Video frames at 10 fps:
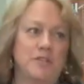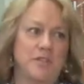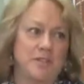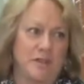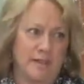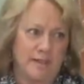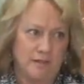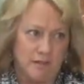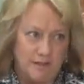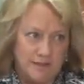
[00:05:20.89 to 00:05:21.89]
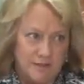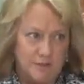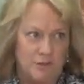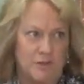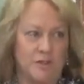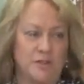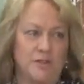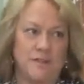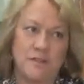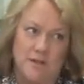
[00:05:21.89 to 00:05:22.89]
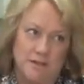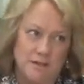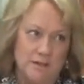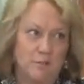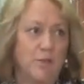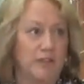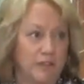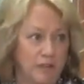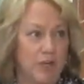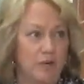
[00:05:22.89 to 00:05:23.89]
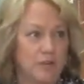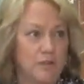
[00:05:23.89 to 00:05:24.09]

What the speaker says: but she's not getting a lot of attention because she's not really low.